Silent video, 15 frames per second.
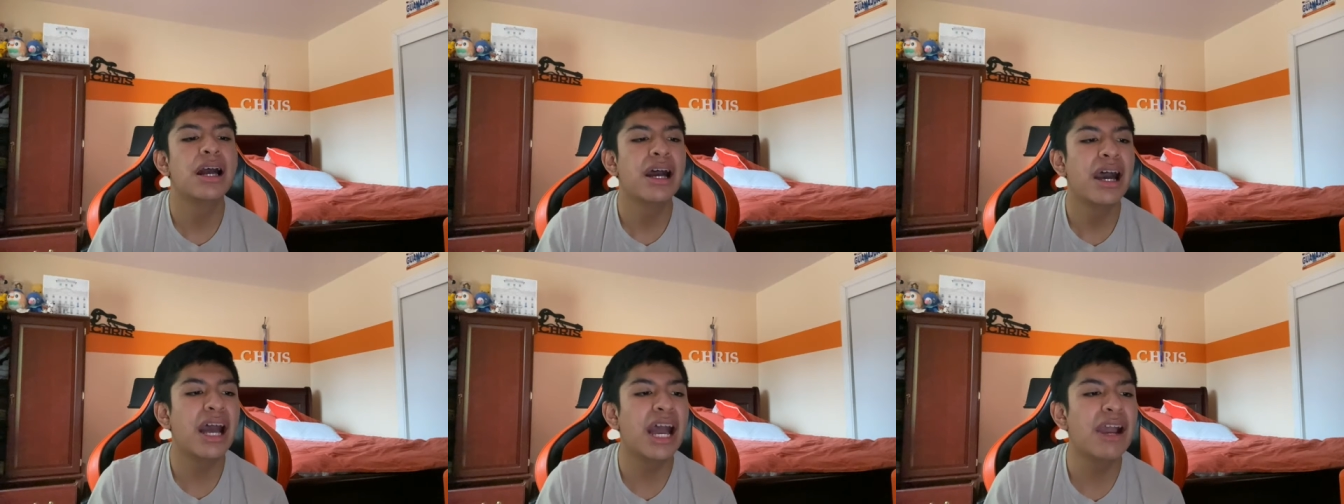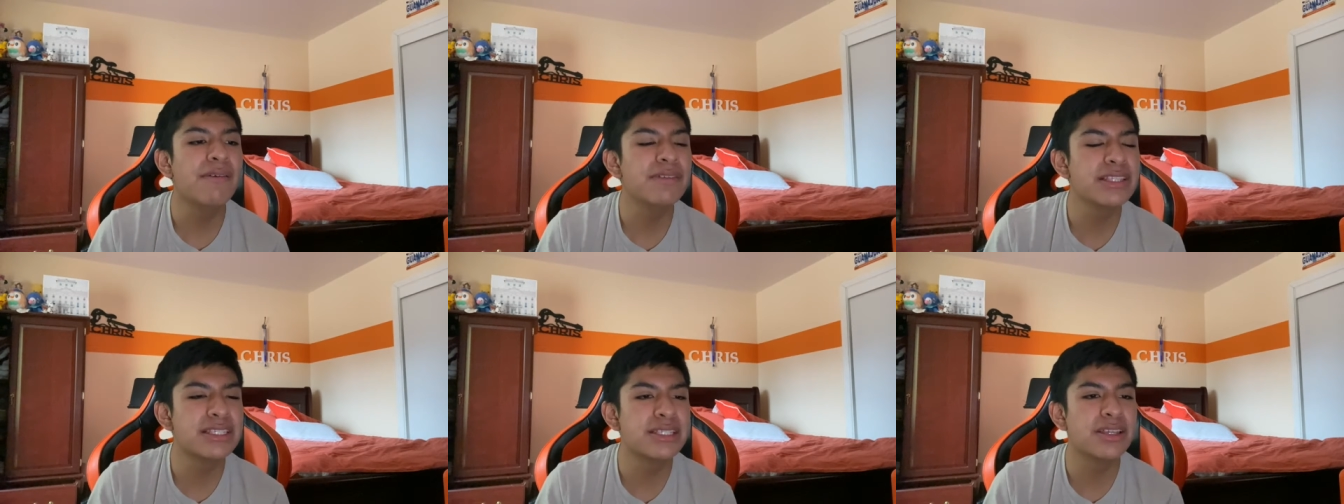I
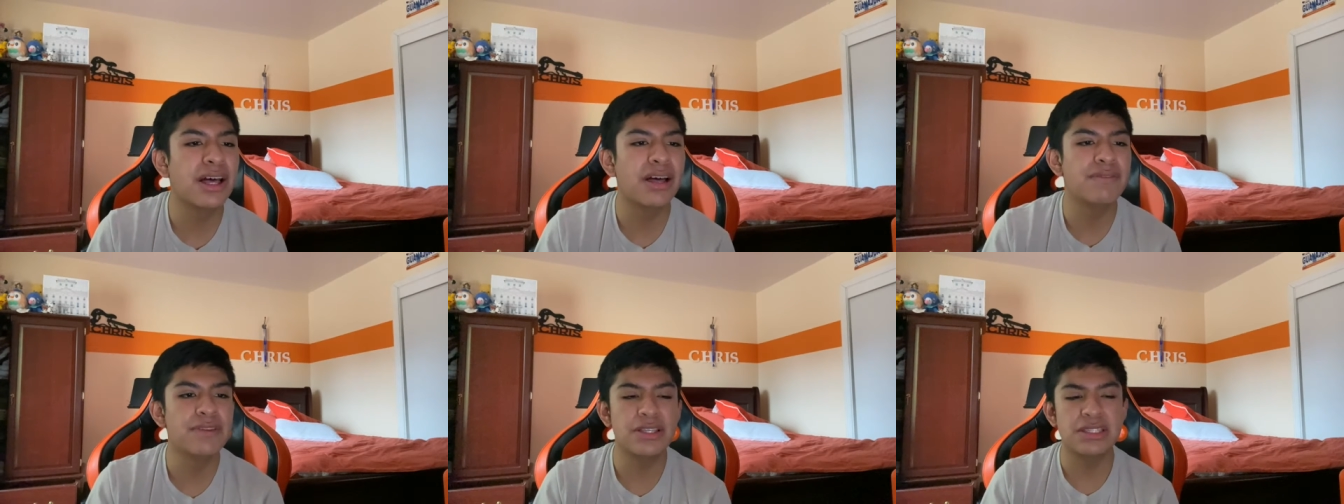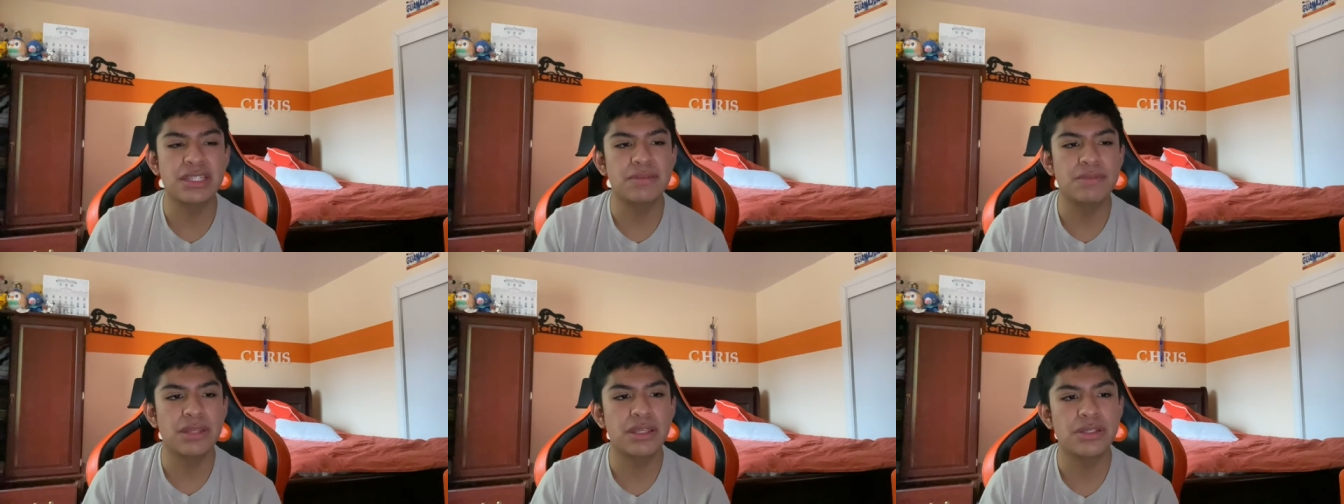haven't listened to Obvious in a
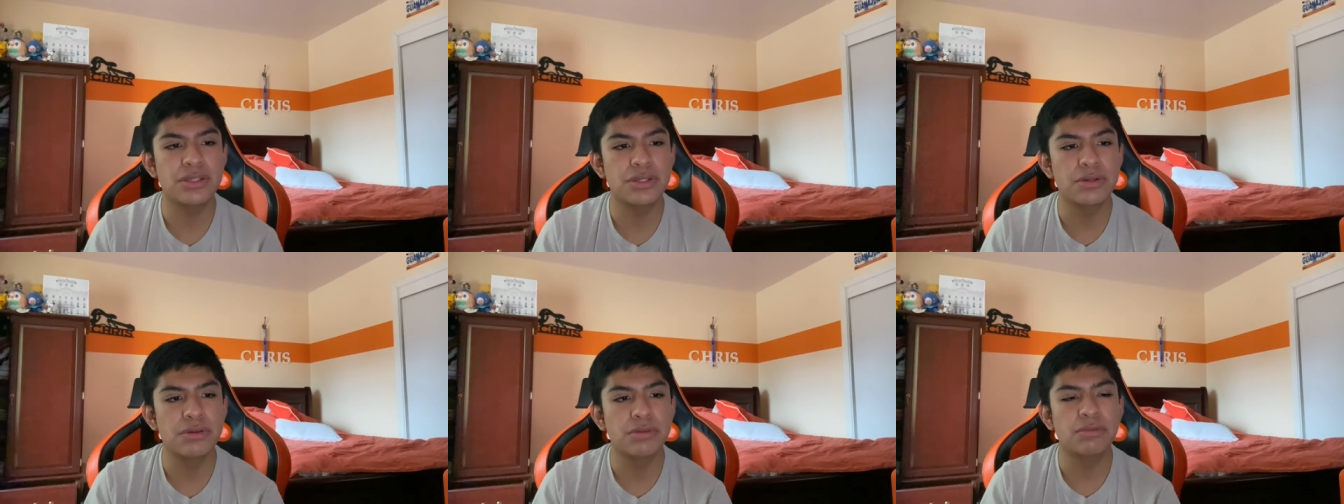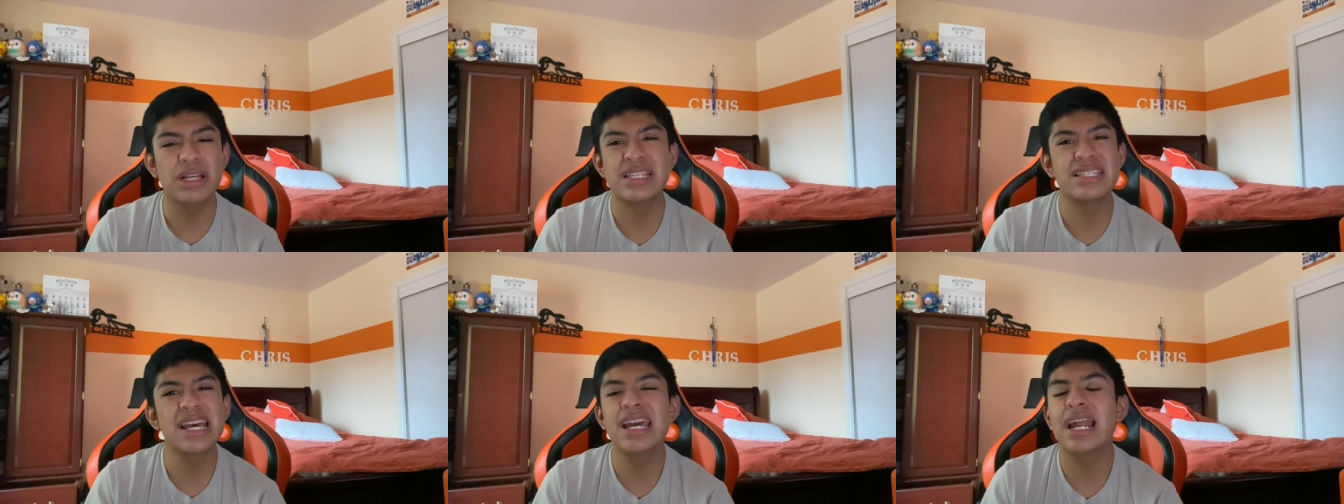minute too.
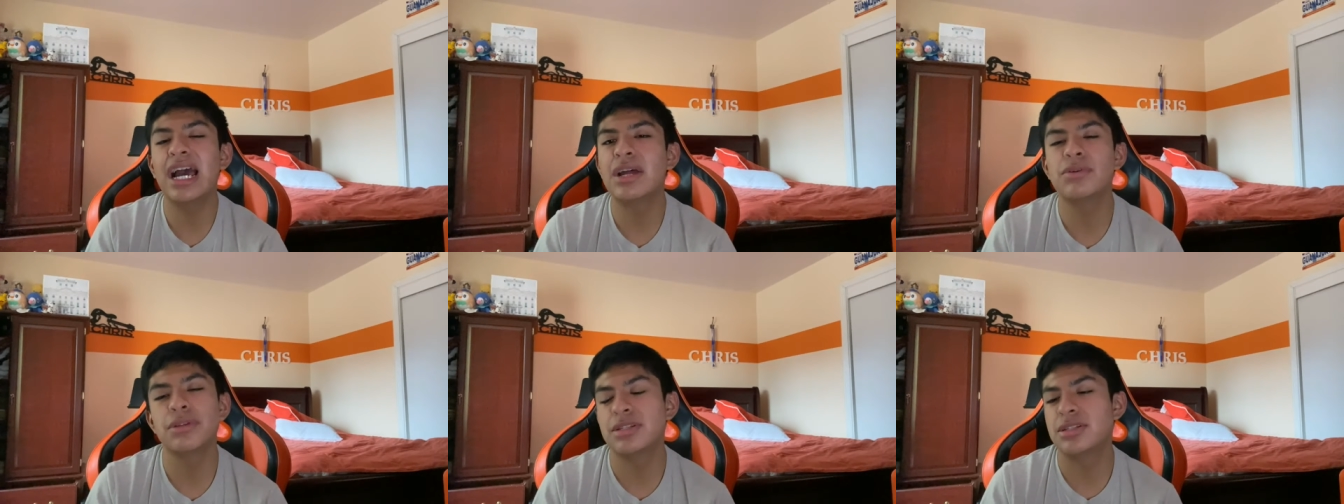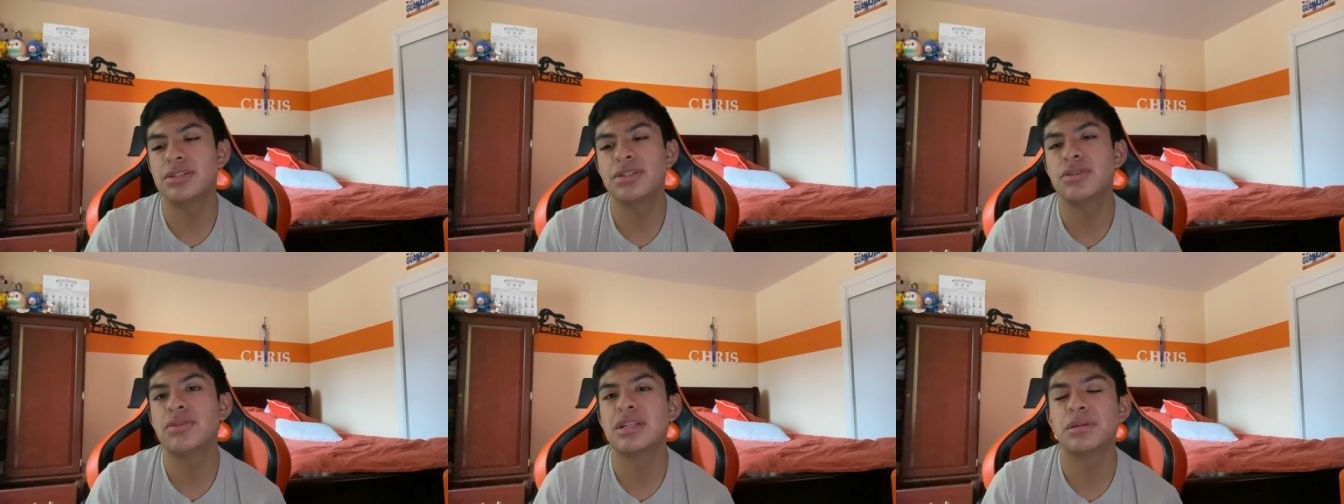West Side, I don't listen
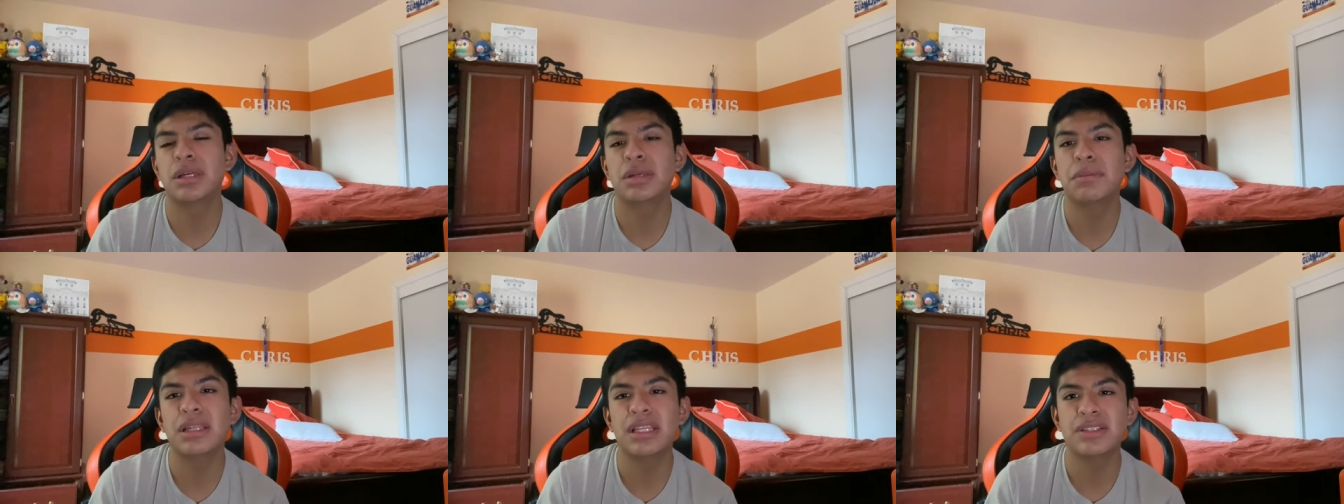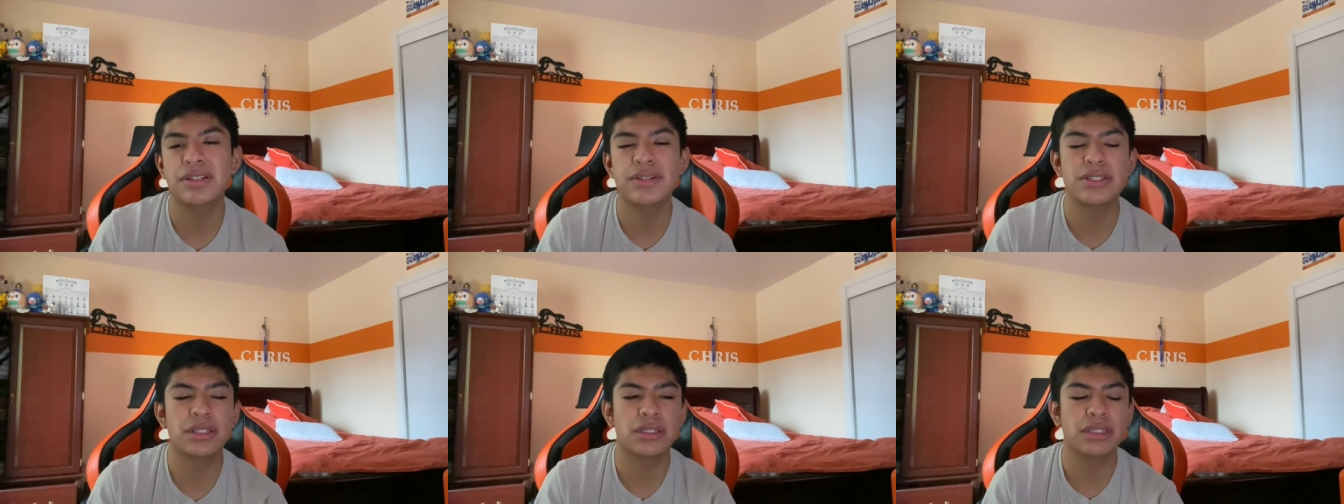to. That's probably my least
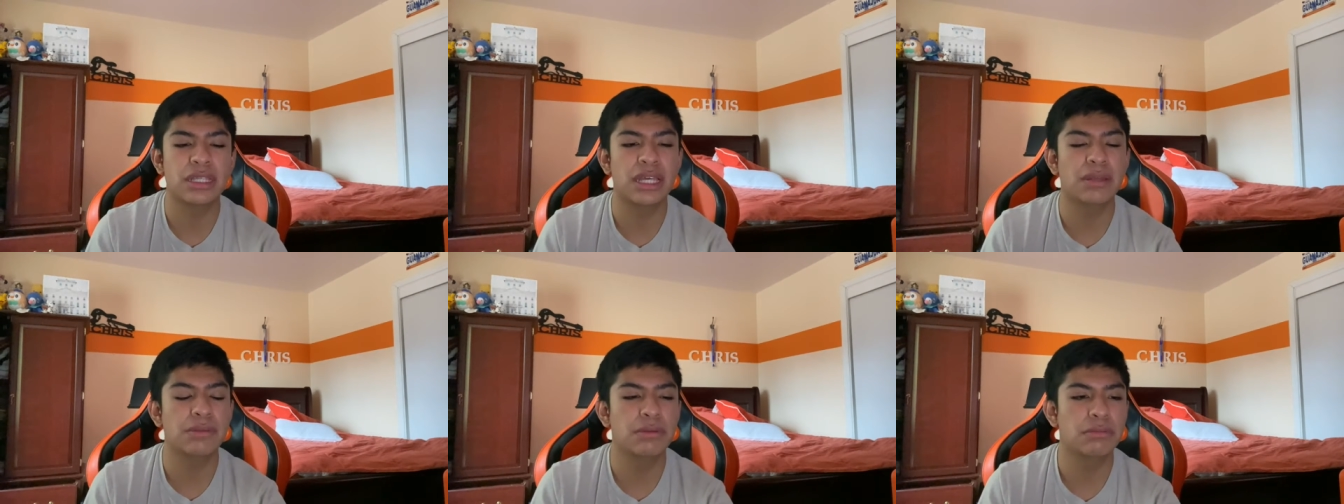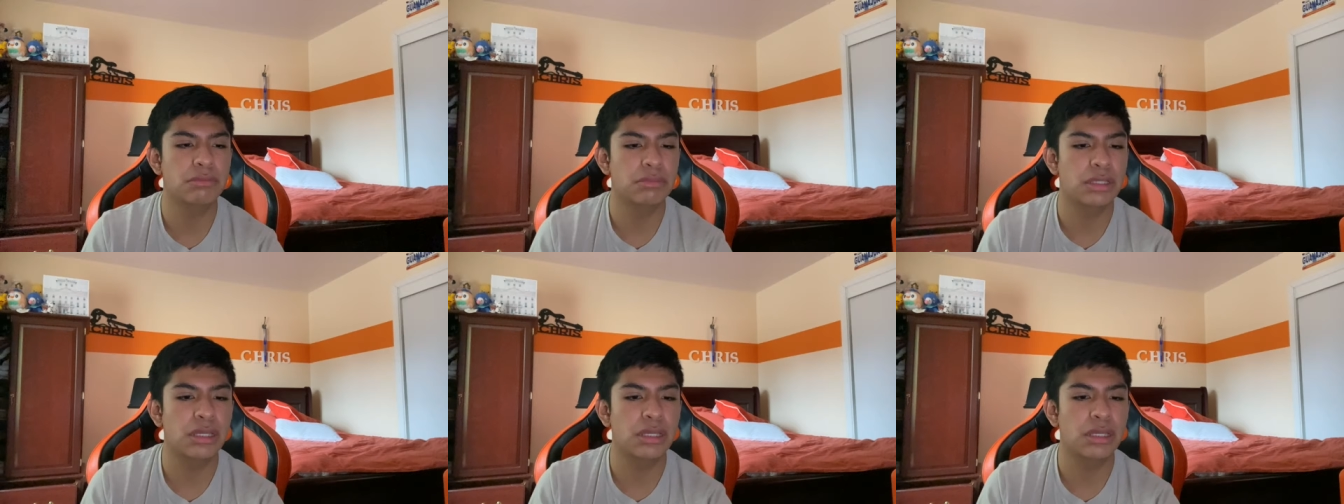favorite song on the album.